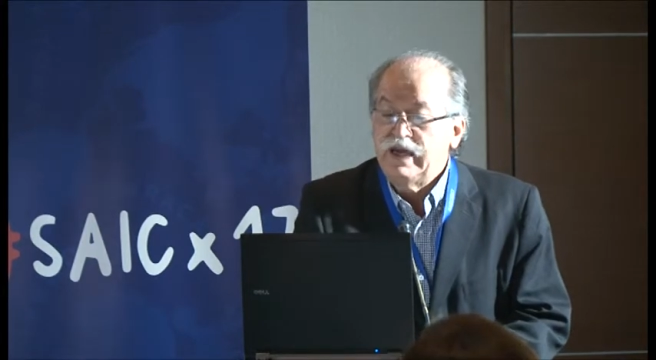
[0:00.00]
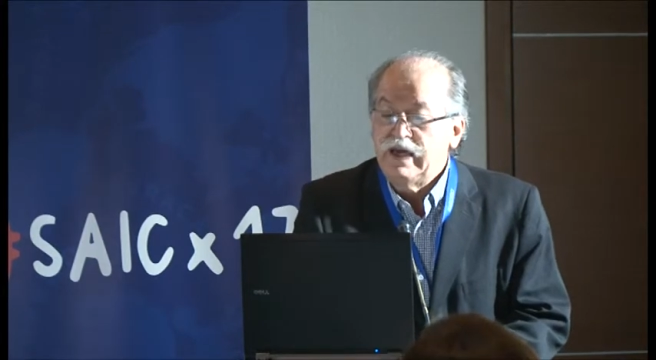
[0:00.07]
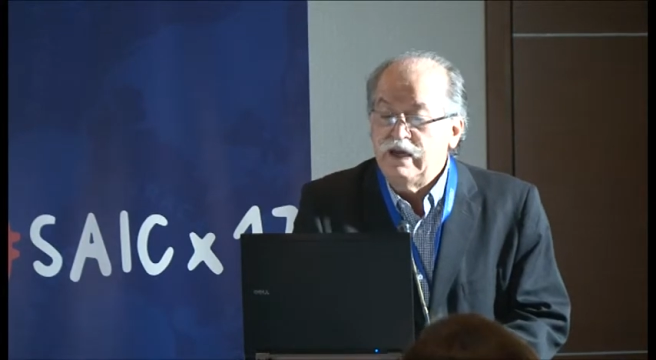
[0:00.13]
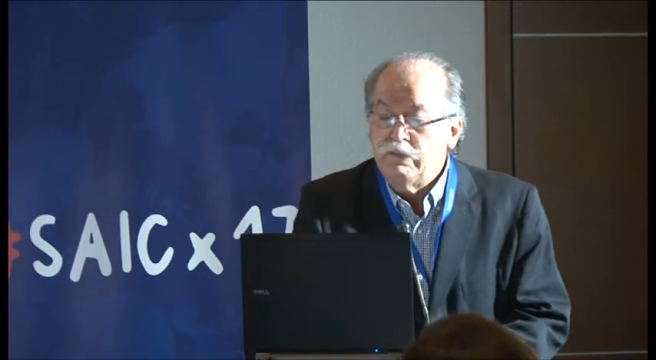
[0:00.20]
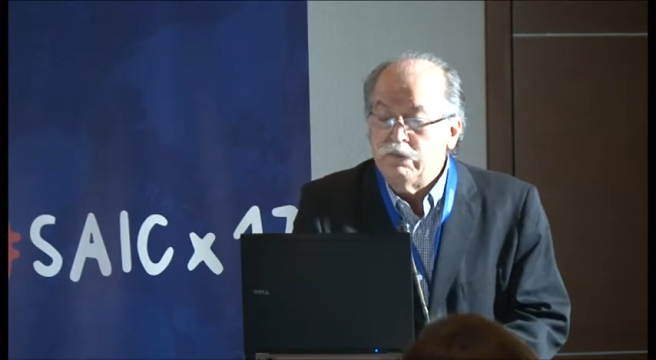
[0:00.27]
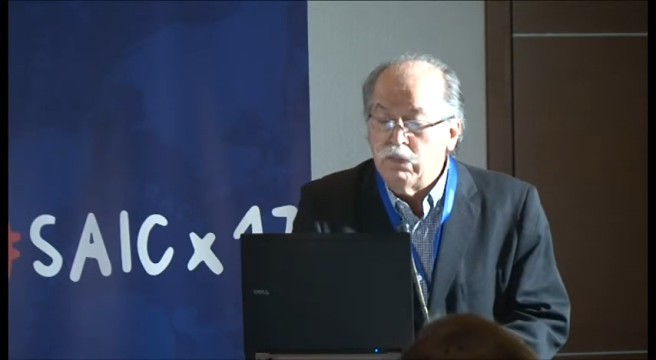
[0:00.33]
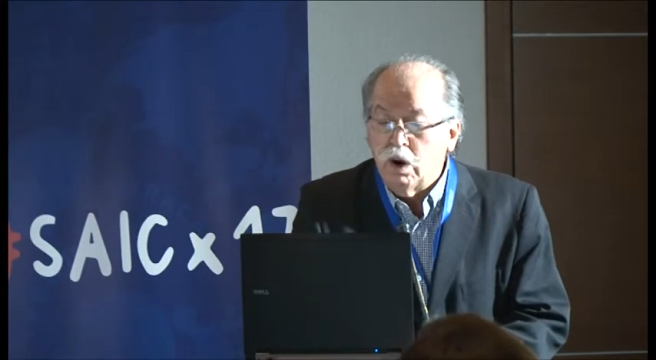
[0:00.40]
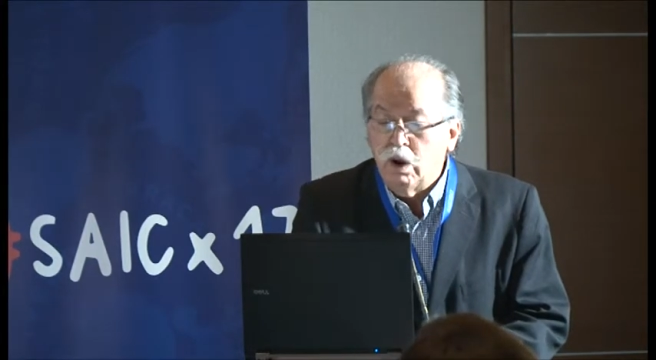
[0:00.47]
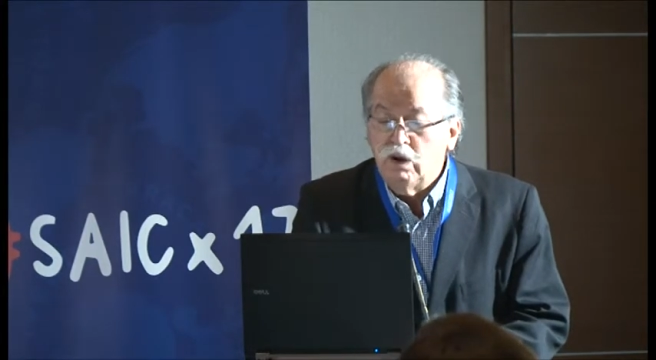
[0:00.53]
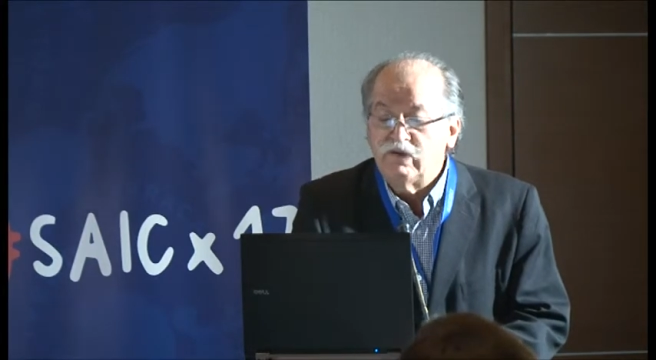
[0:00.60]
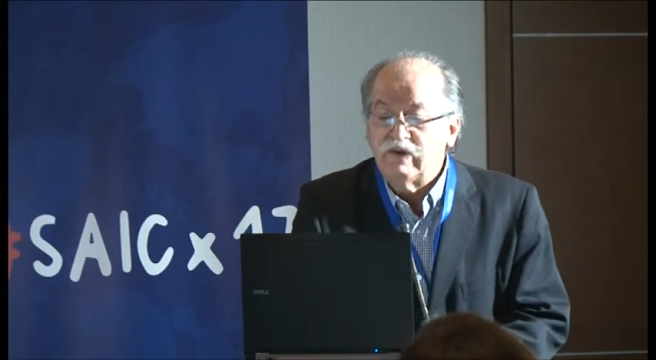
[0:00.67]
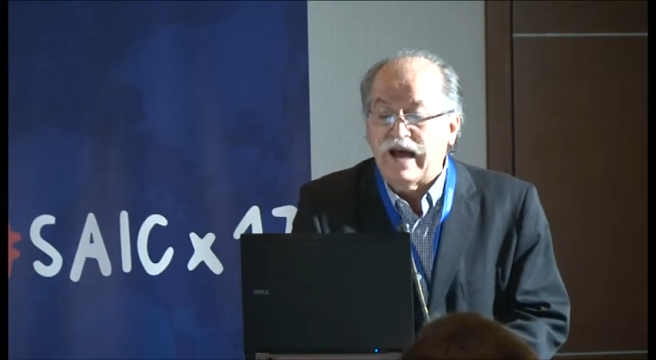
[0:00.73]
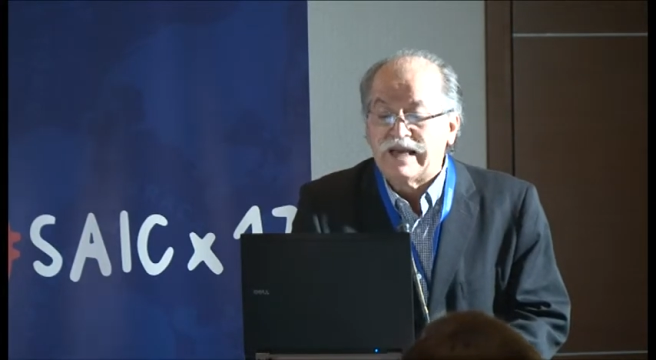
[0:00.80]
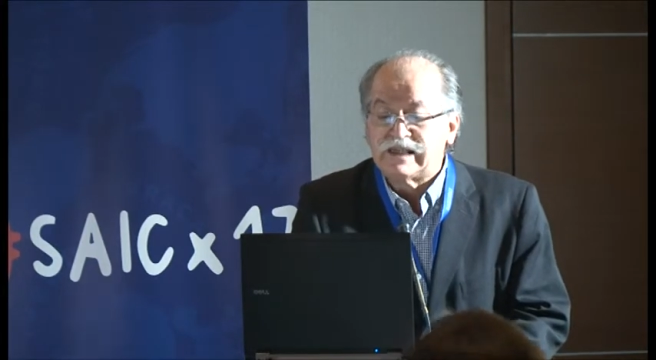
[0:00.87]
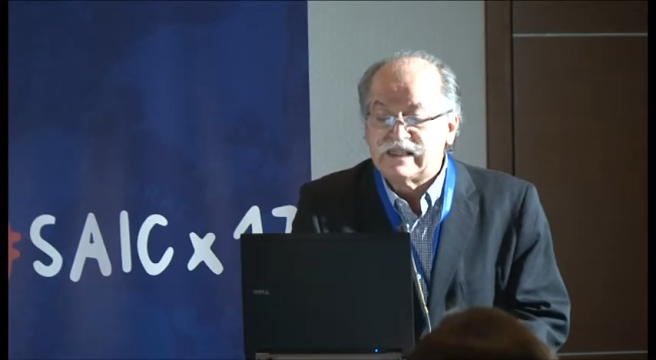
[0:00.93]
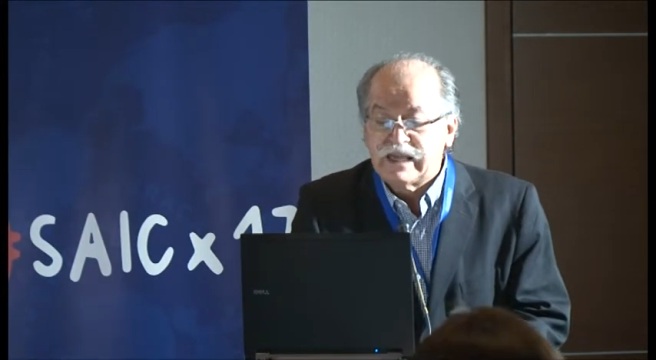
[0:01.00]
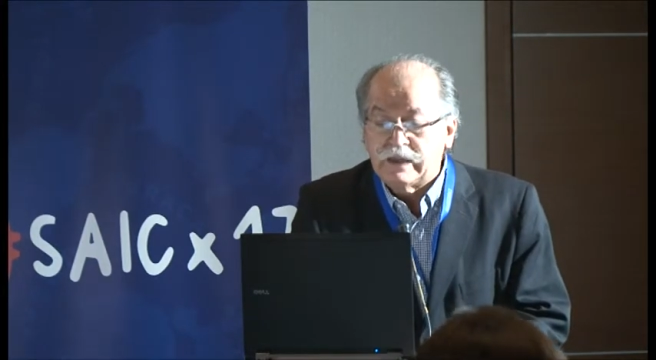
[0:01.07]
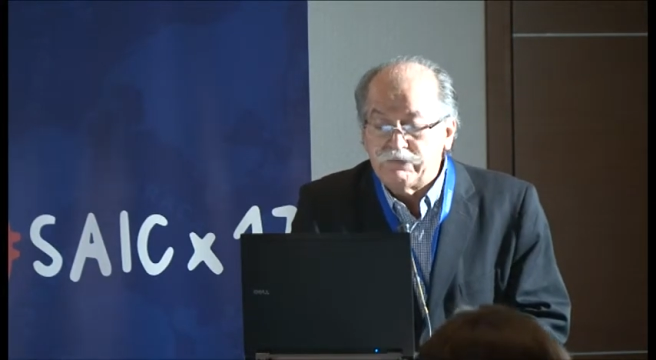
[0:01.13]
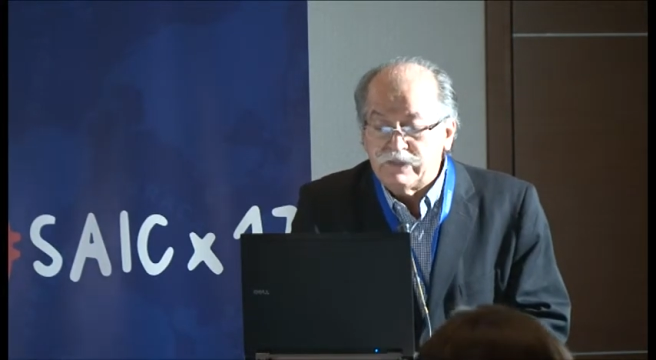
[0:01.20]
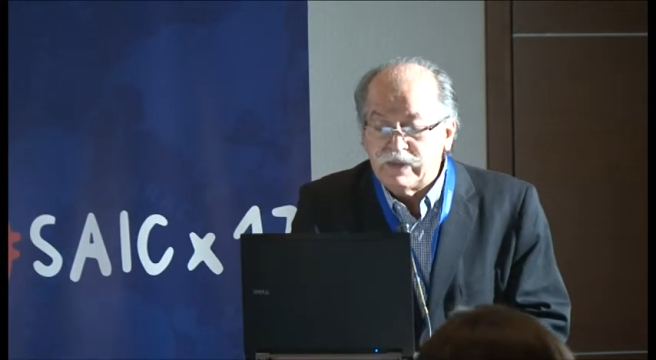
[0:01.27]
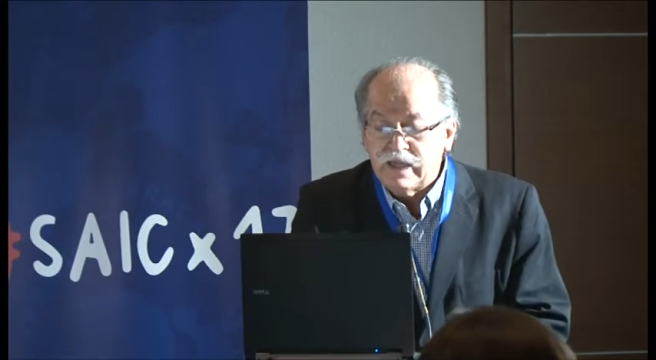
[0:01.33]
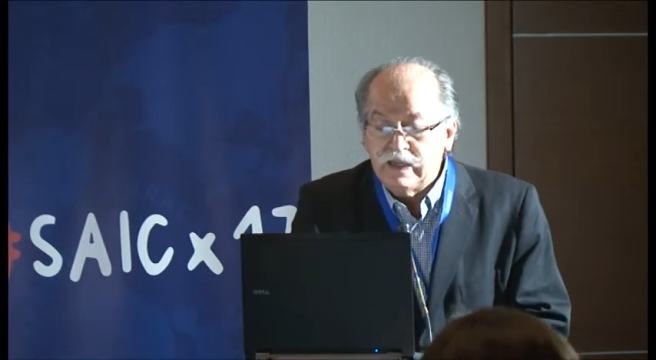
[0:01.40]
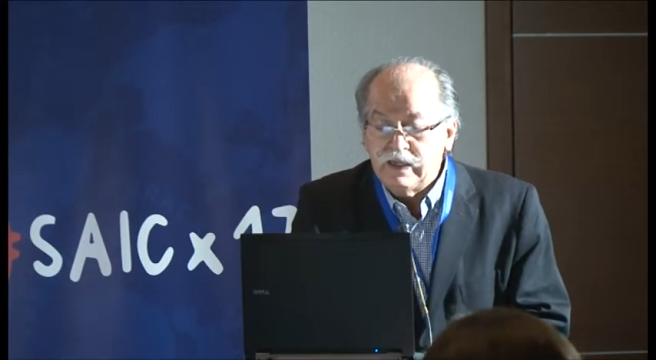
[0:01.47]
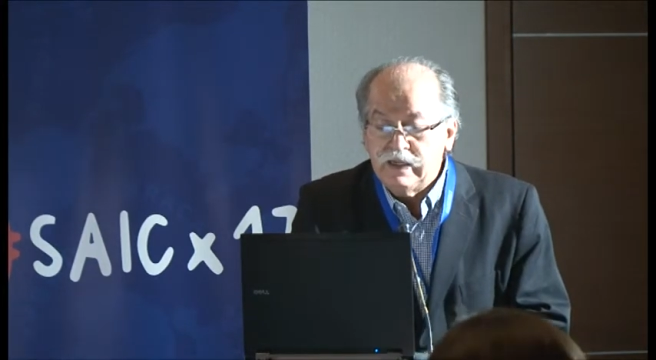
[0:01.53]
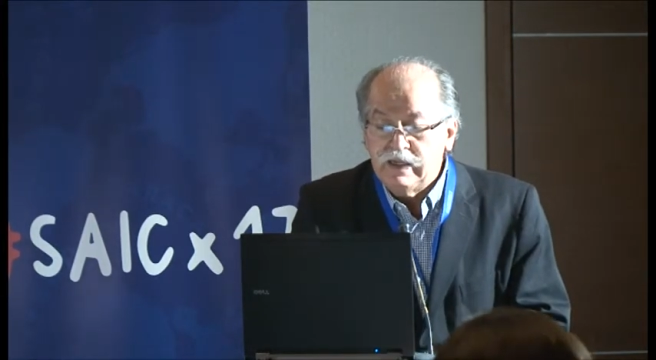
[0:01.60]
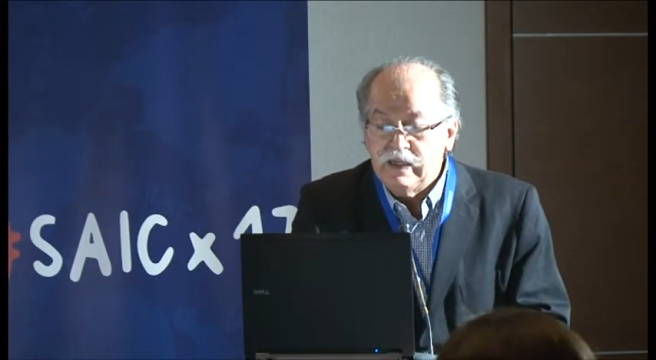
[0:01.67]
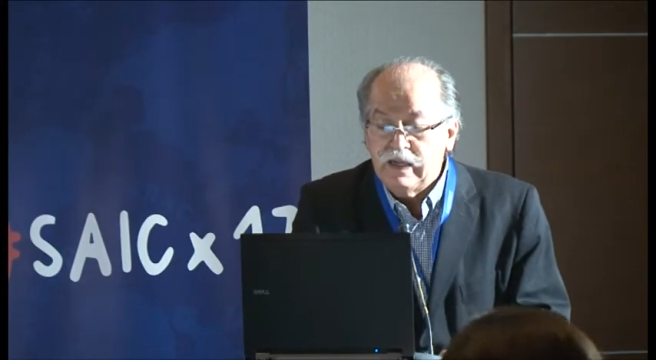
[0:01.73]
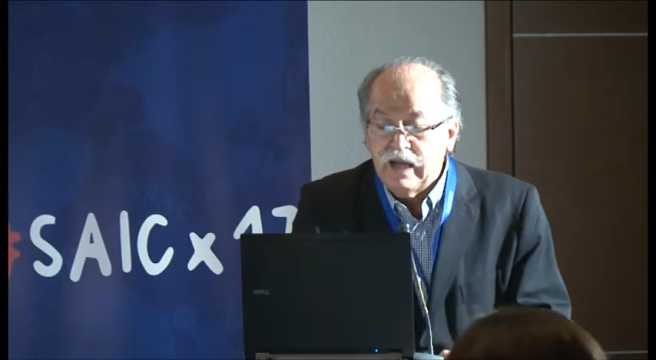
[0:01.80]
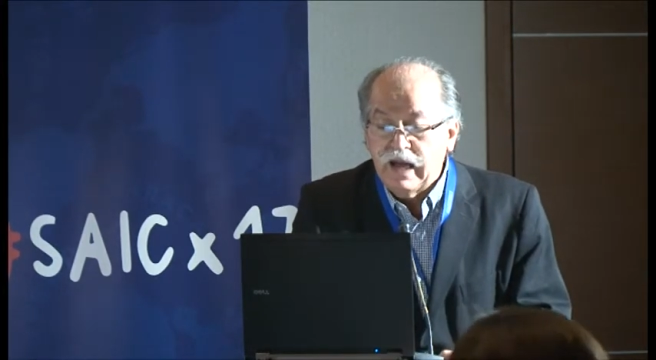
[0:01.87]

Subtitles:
involves accepting